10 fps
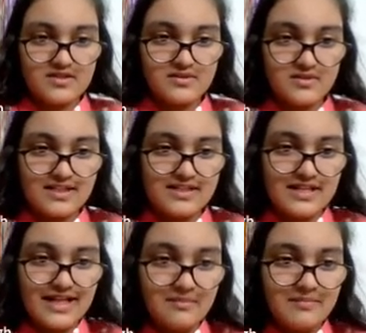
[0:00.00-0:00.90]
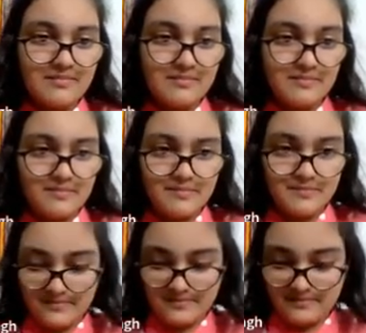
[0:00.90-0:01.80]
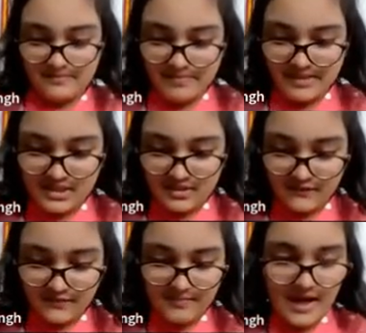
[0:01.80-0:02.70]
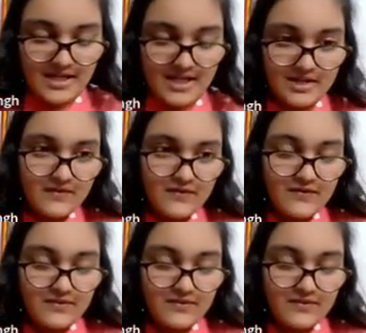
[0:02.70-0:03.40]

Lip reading: So let's write a bit of paragraph.